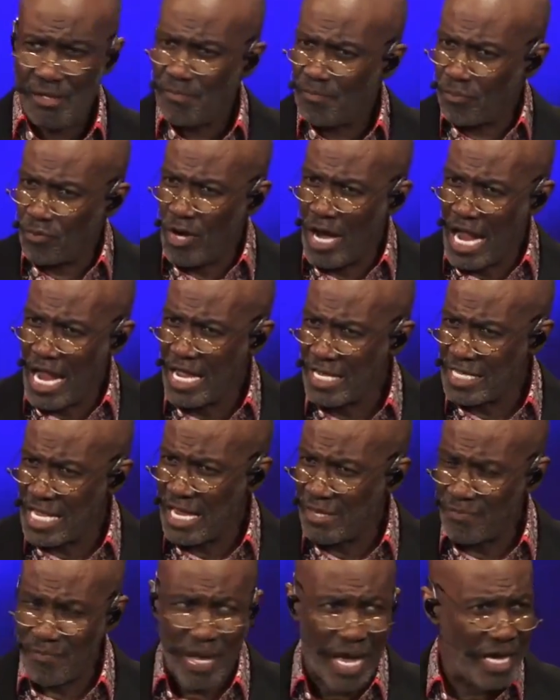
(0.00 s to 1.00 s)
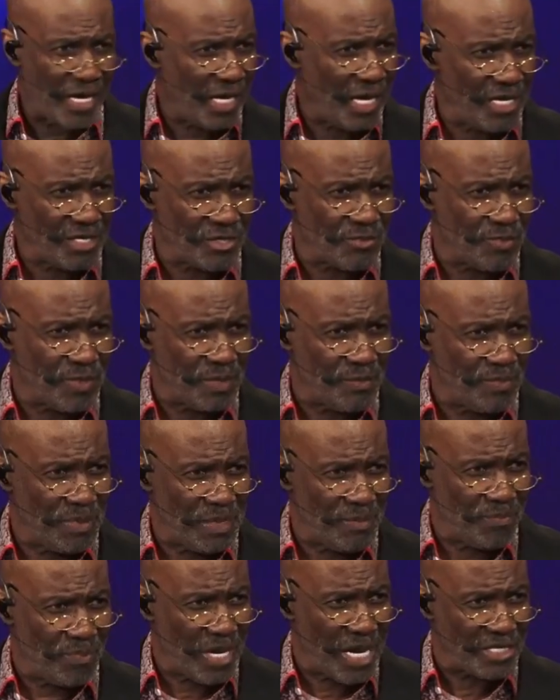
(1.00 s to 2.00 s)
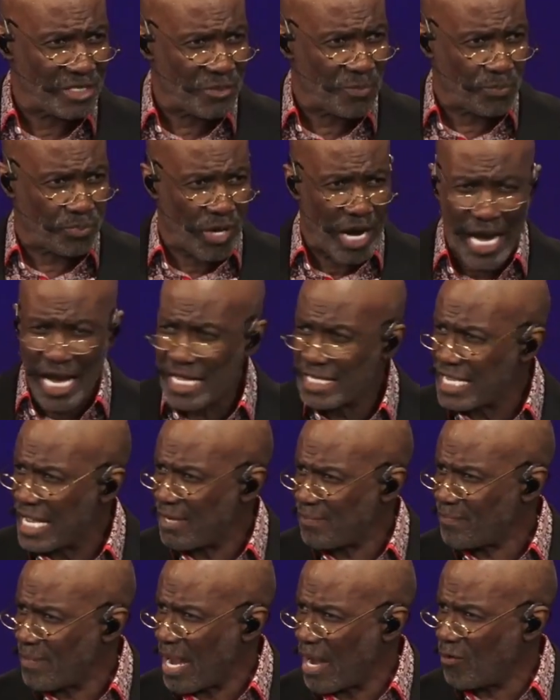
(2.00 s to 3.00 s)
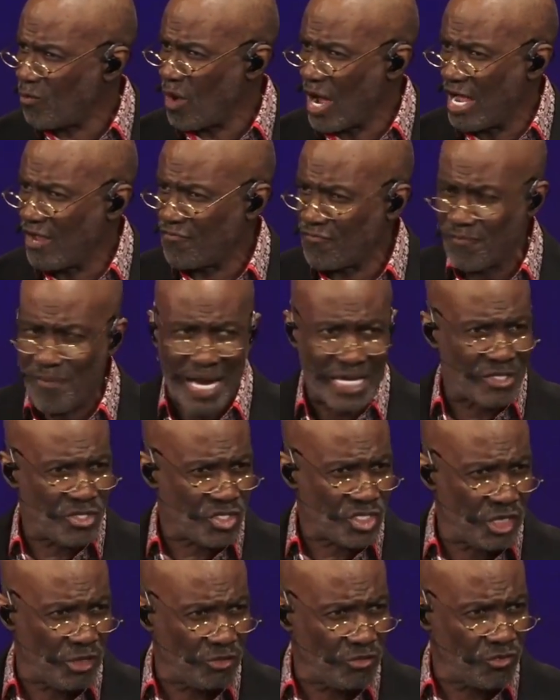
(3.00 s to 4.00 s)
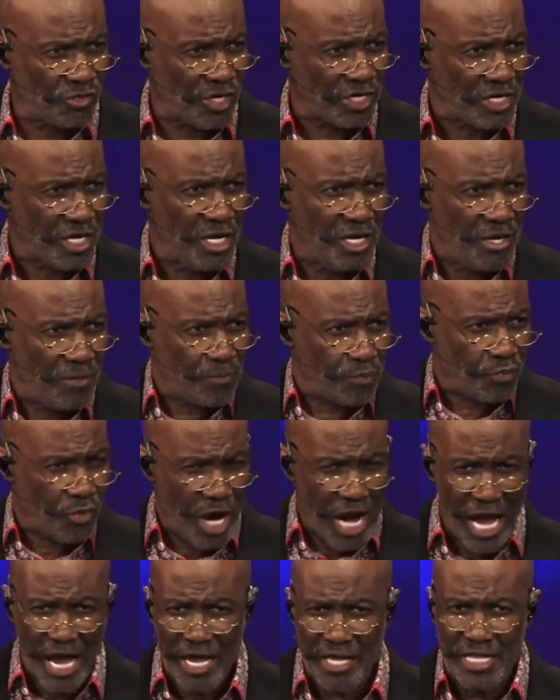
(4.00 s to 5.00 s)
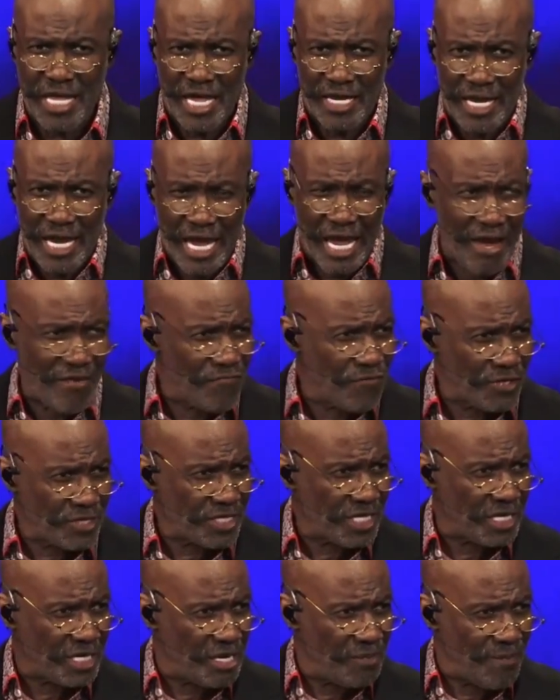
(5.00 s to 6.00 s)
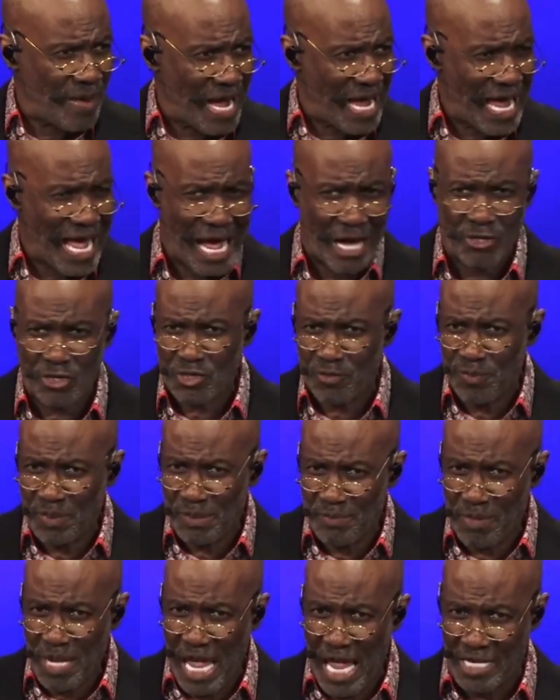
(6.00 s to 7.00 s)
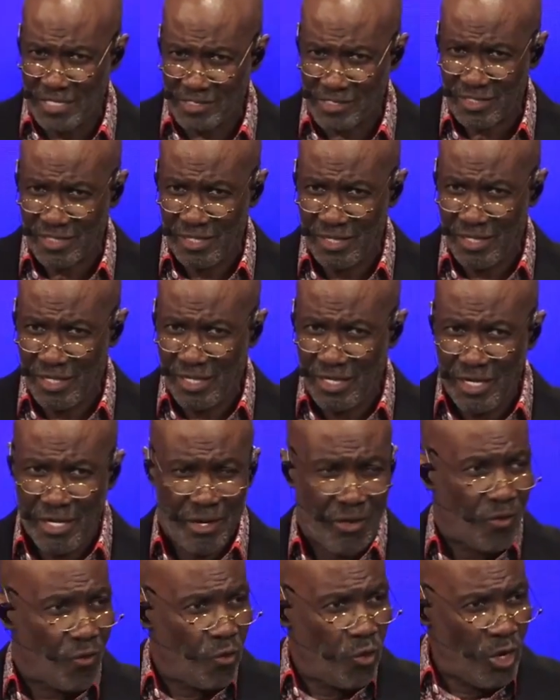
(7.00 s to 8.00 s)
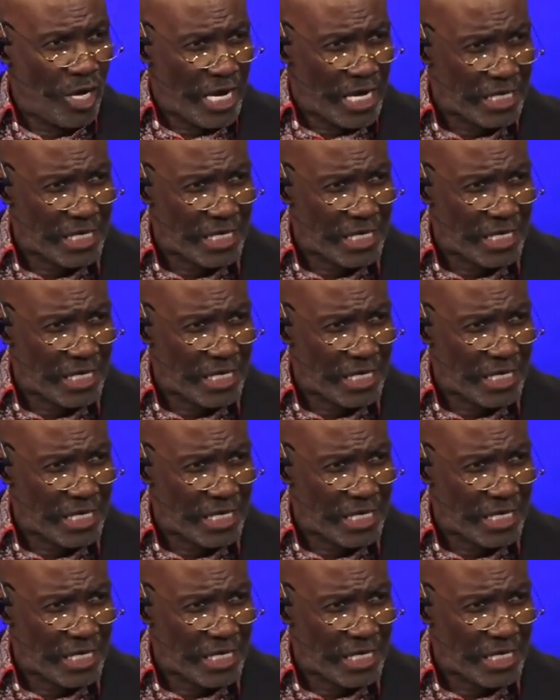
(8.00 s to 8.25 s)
Pray that my husband be blessed. Pray that my wife, my children, Pray that everything in my house be blessed. We